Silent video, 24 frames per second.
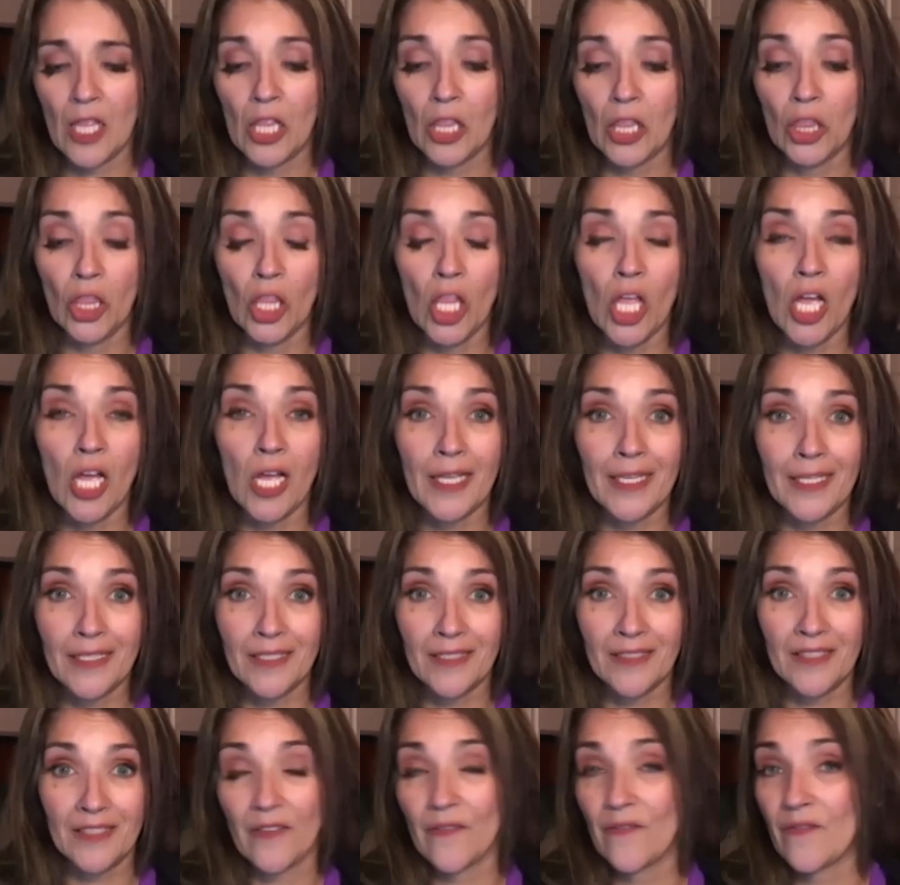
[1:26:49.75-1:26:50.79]
law
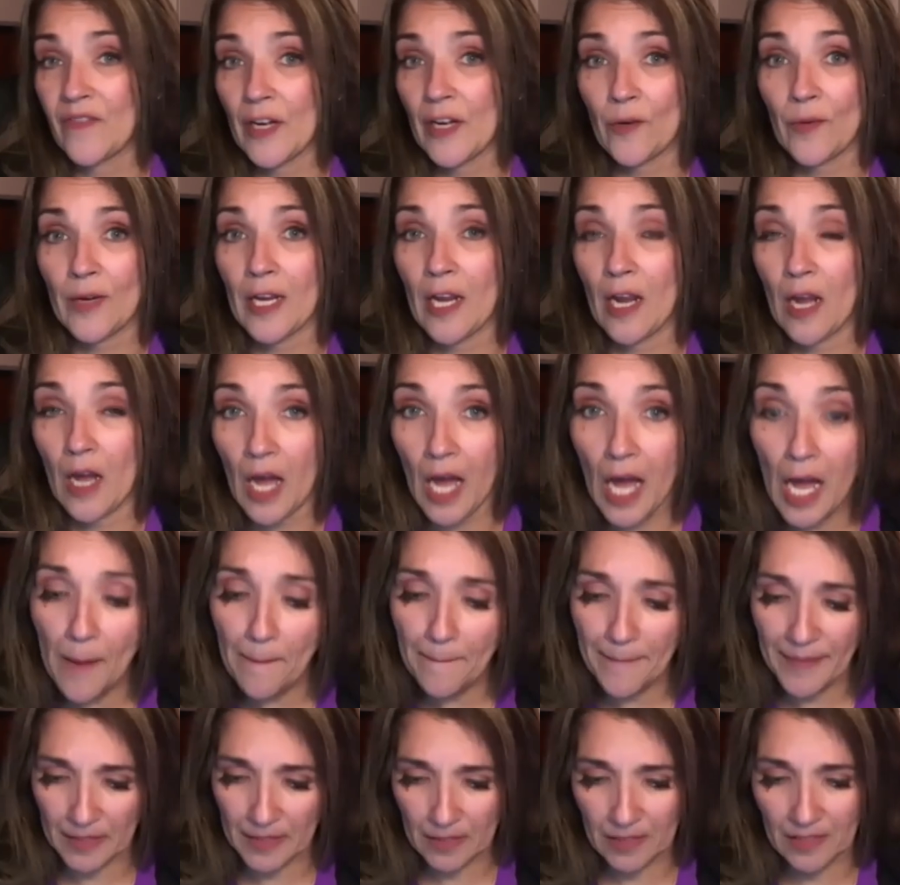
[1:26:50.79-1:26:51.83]
is the very
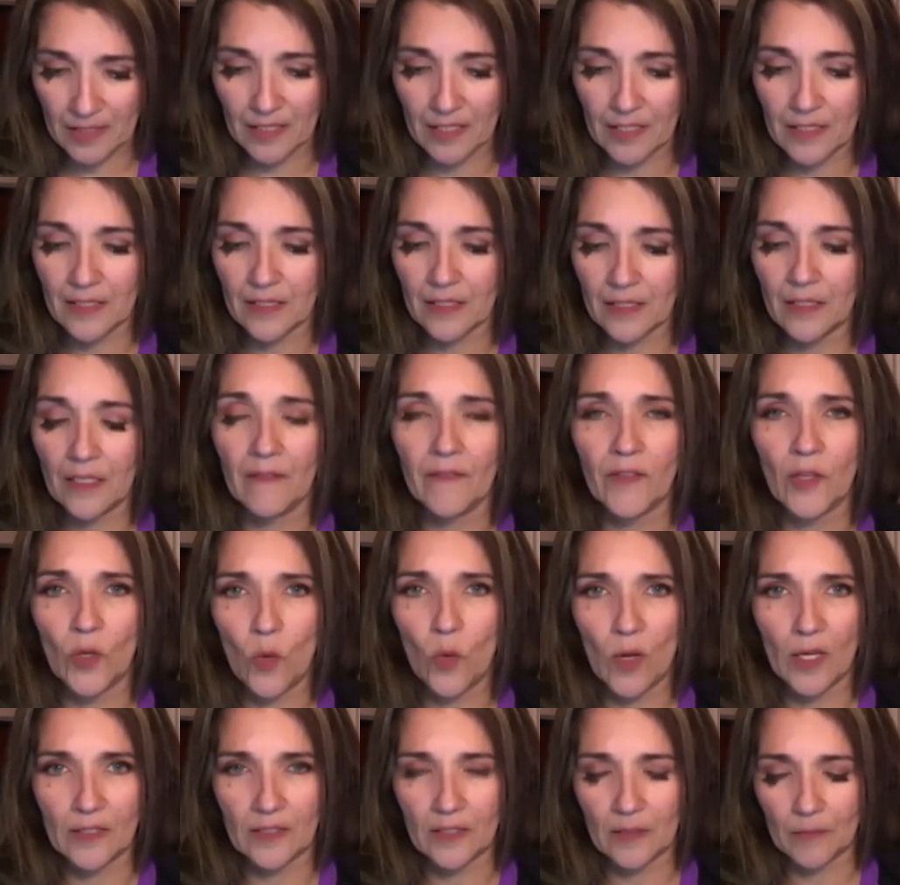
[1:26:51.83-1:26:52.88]
opposite of the
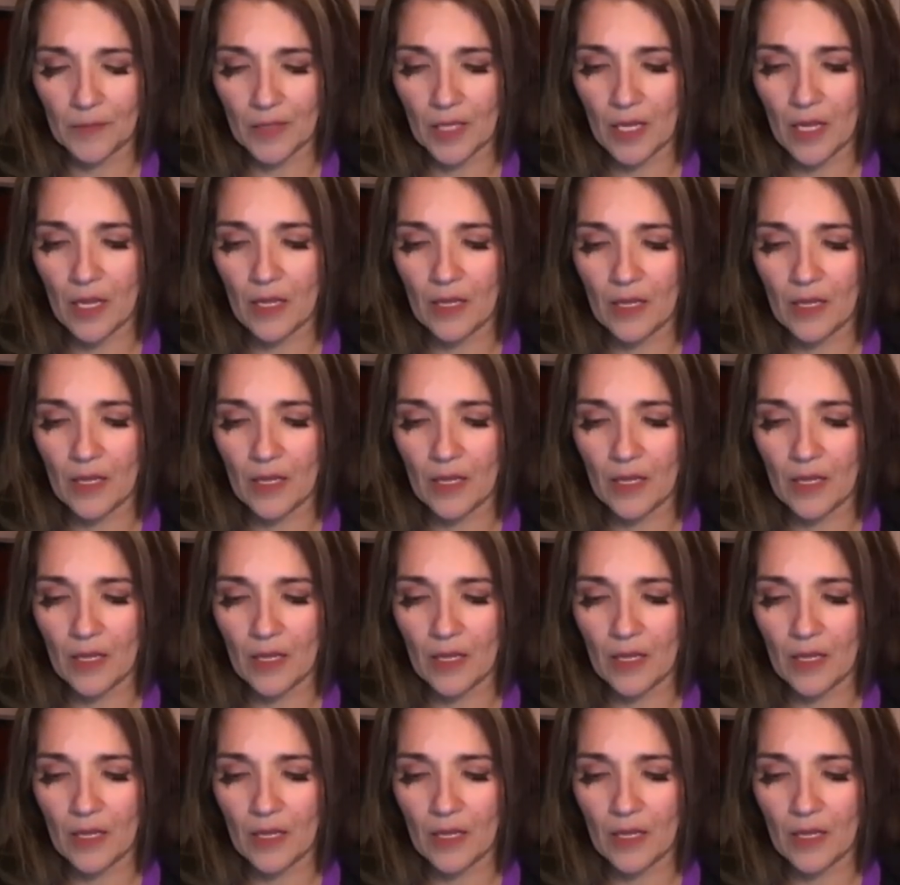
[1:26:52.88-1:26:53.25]
quantum law.